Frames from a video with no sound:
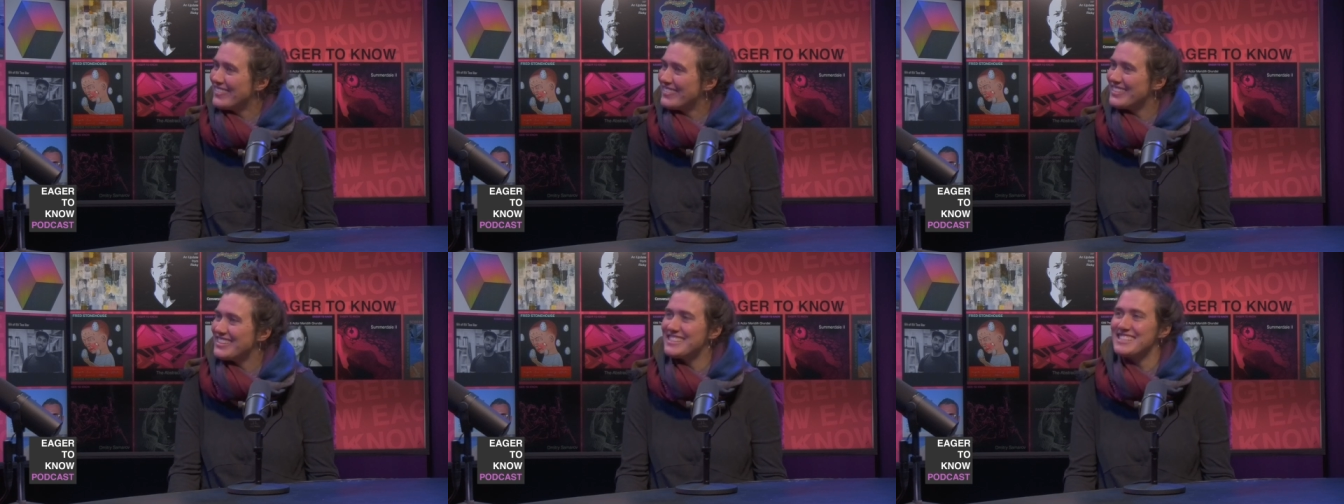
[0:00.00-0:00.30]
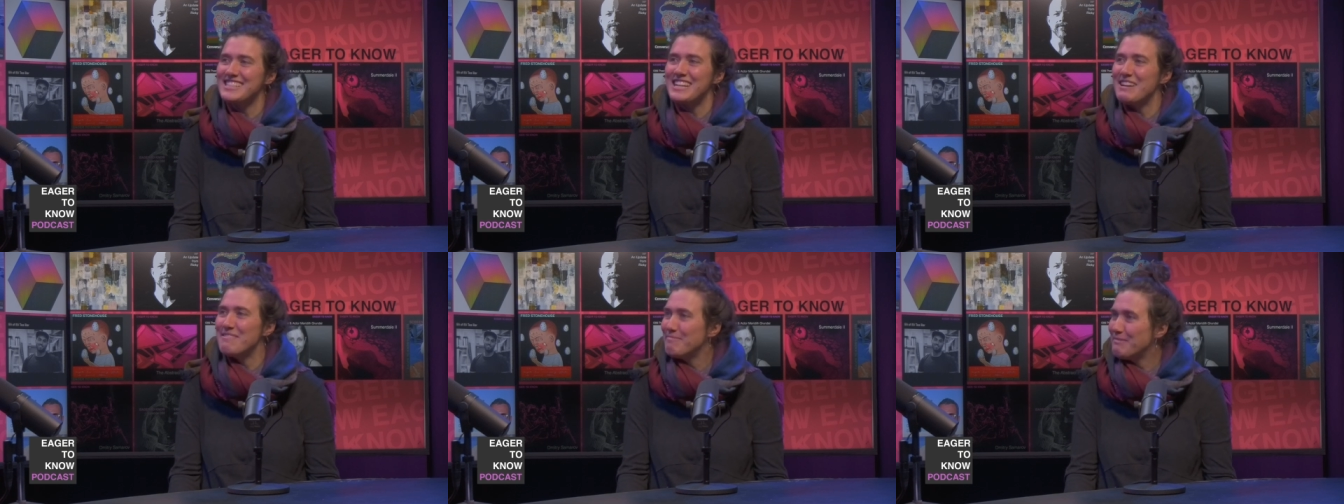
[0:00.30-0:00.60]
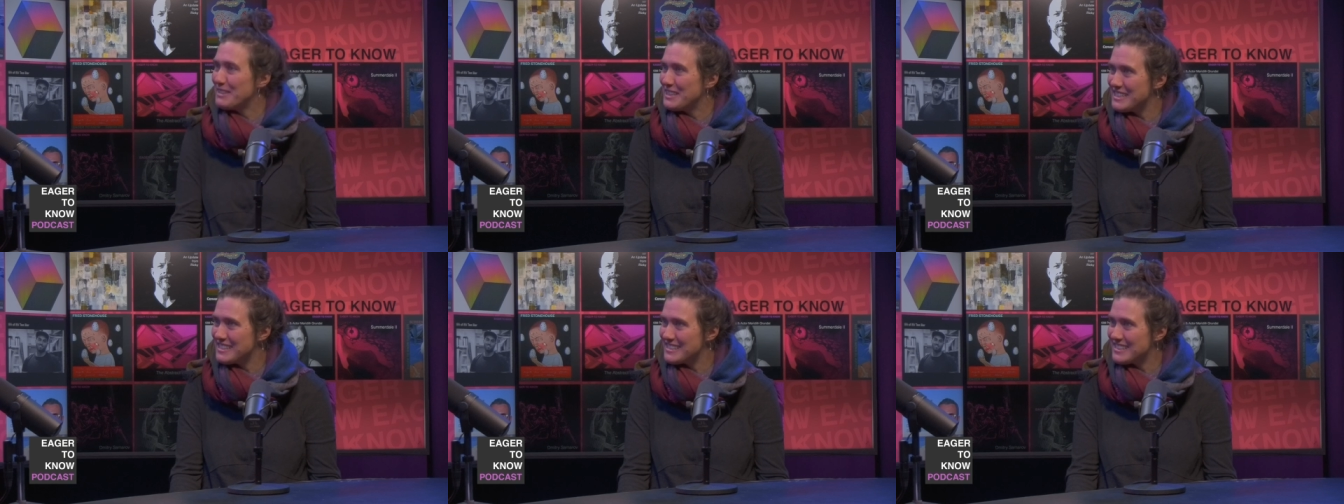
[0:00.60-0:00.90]
For some
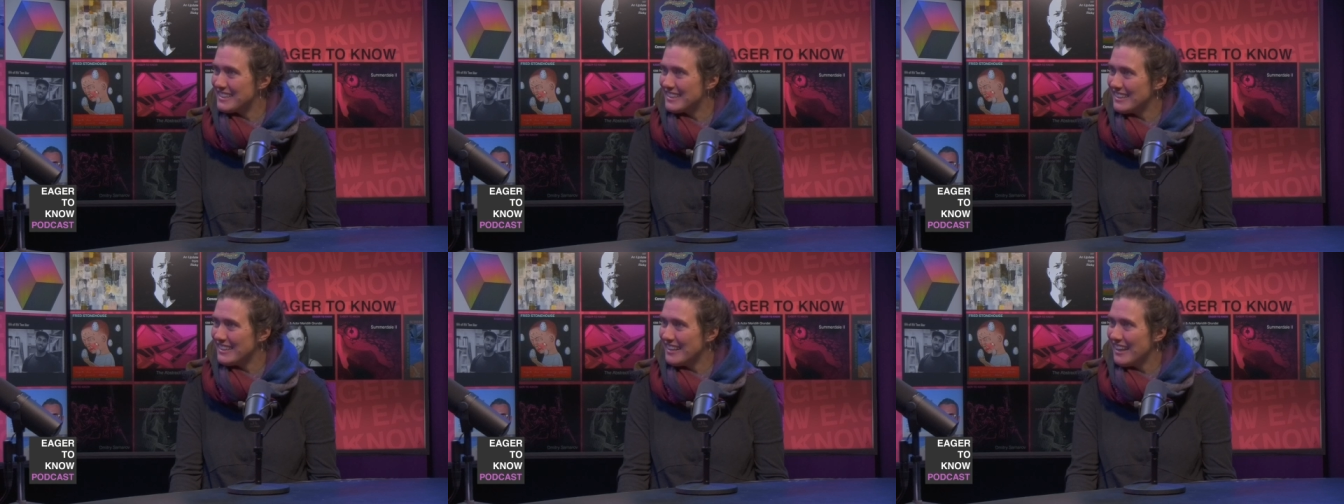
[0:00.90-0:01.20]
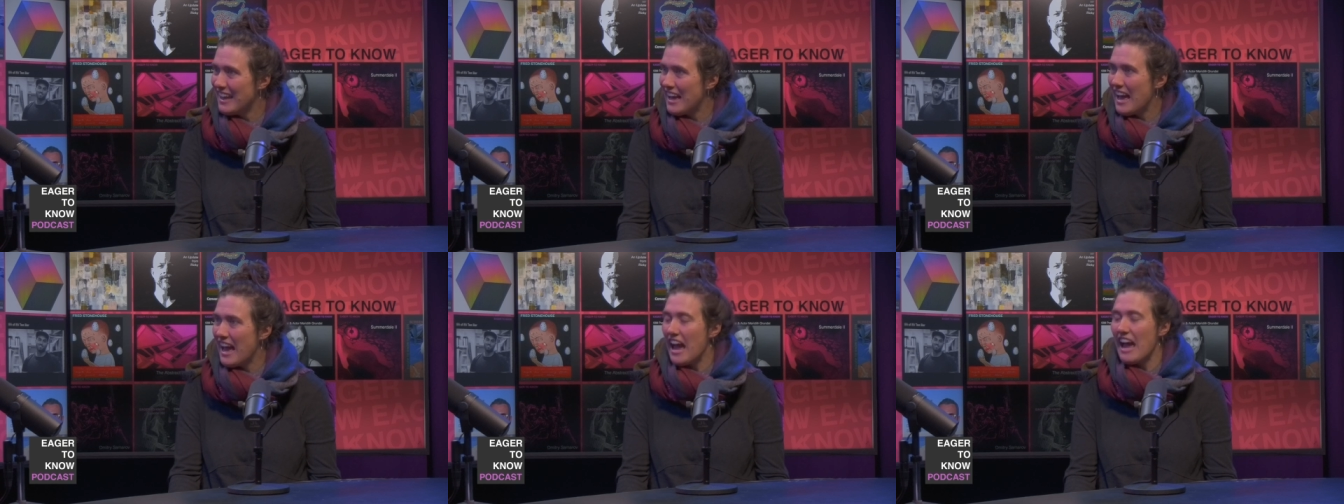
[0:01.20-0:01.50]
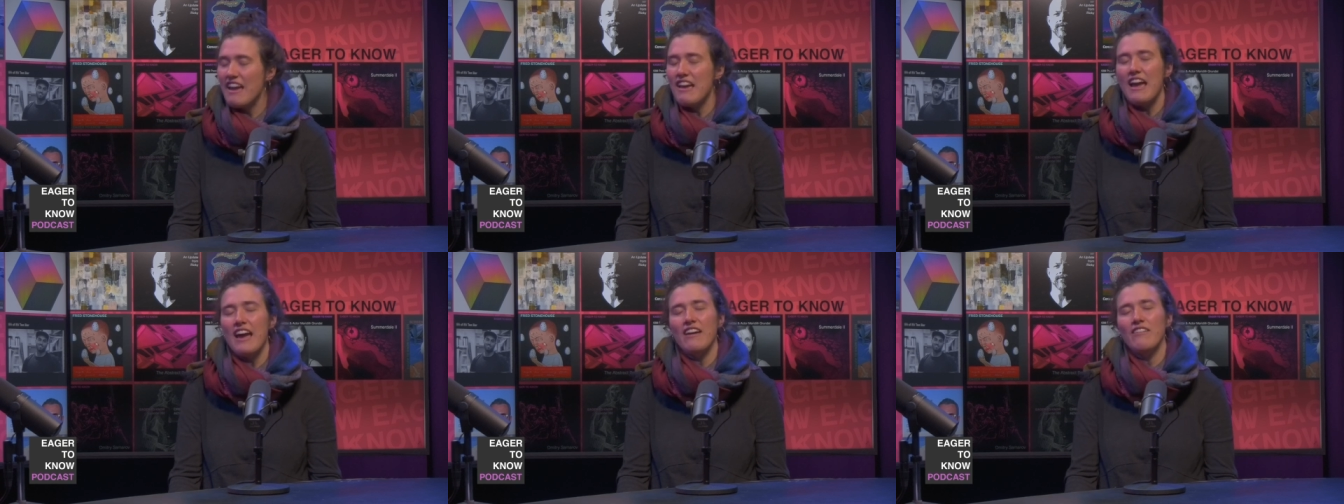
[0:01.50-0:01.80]
reason,
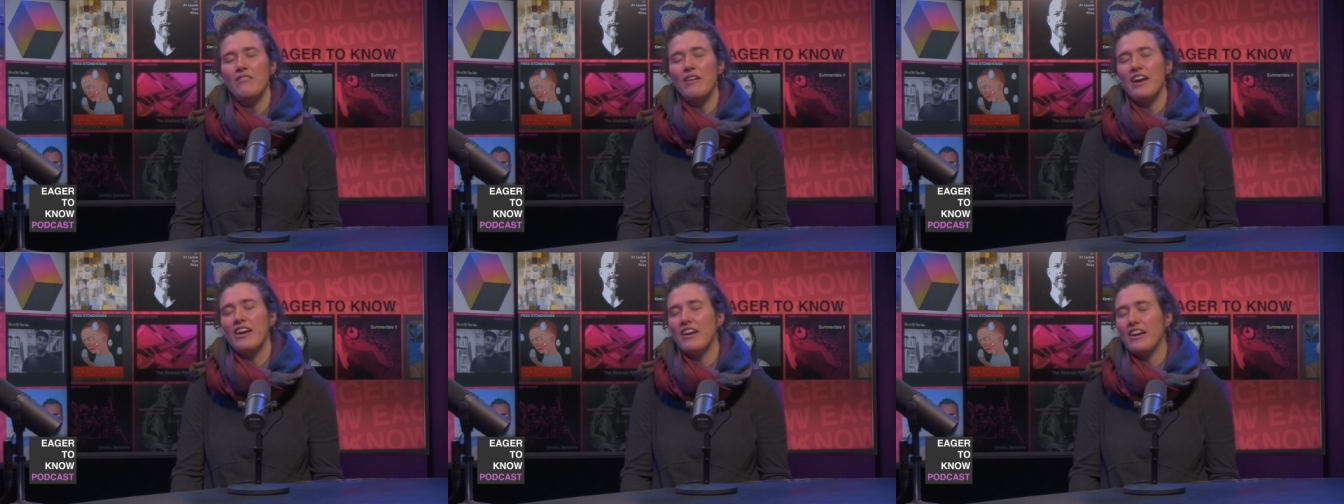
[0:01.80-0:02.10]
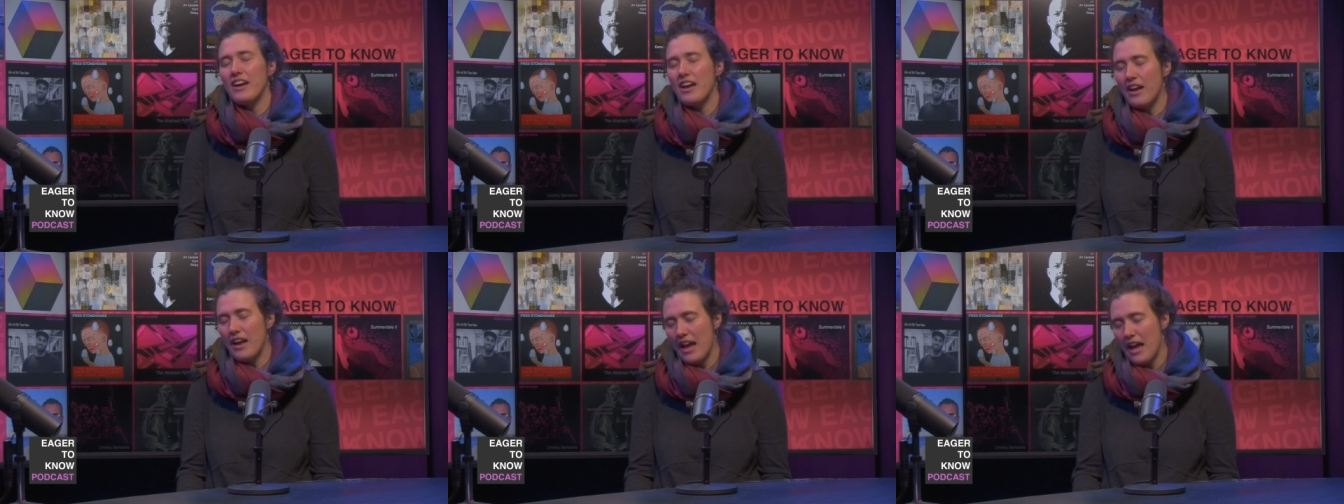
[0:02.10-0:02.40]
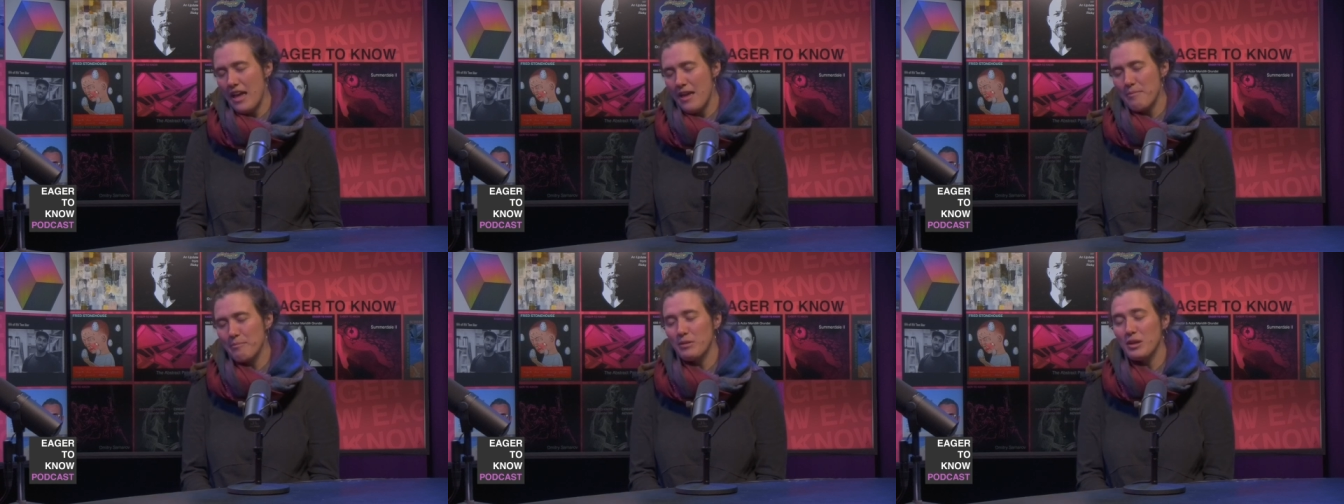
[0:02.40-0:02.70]
I have uh,
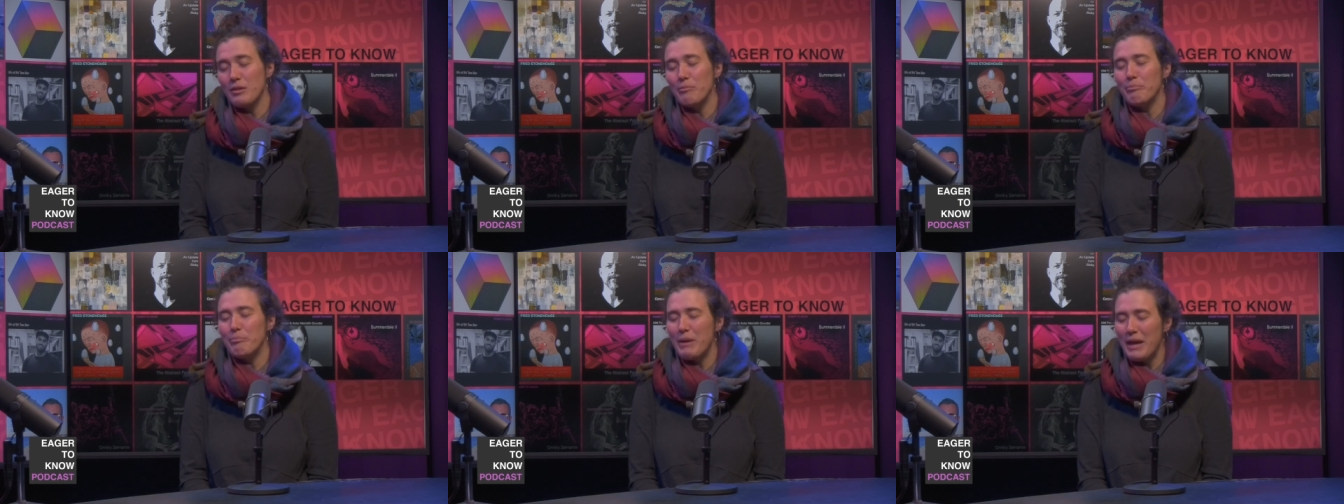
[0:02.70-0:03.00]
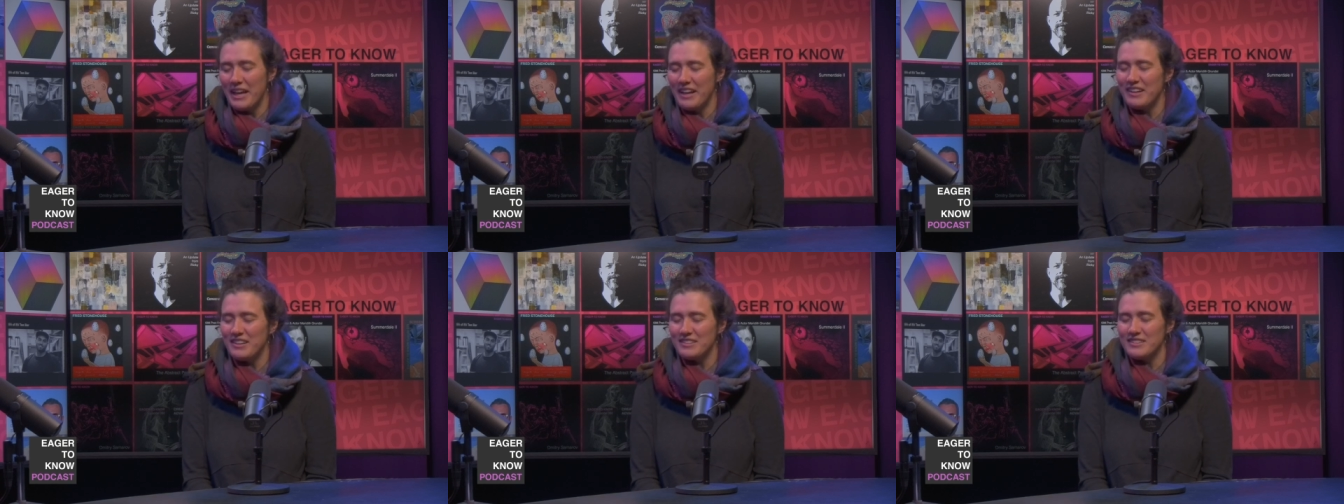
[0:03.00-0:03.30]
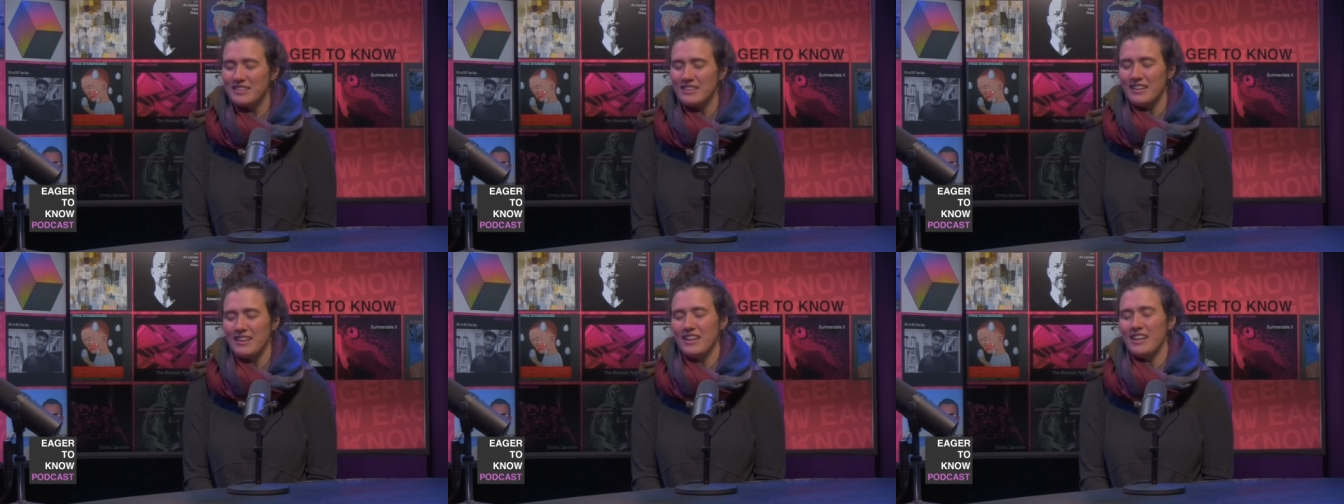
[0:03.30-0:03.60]
I am
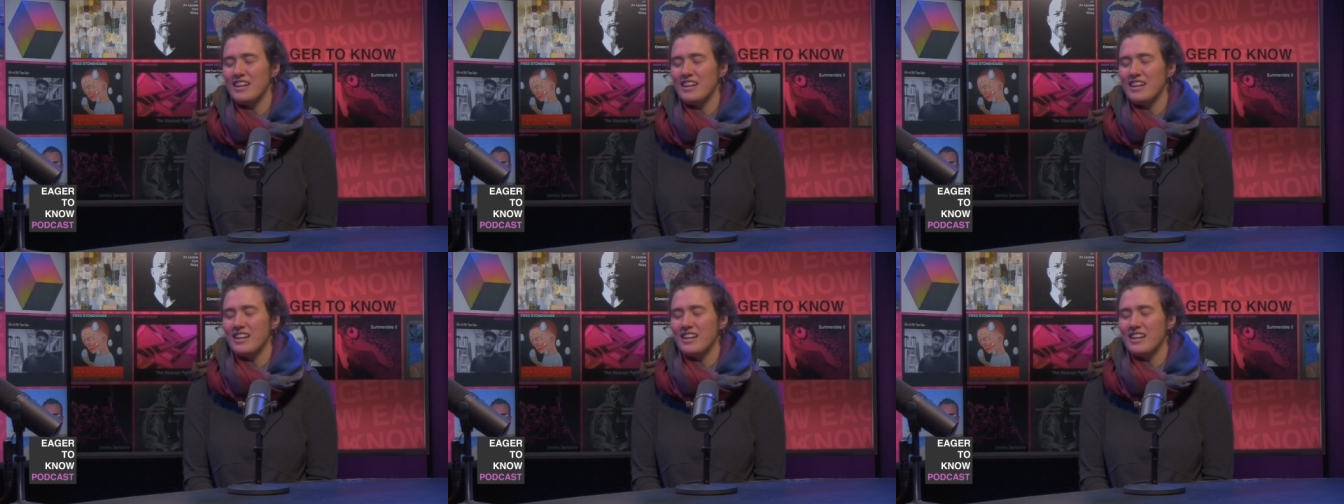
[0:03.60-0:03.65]
compelled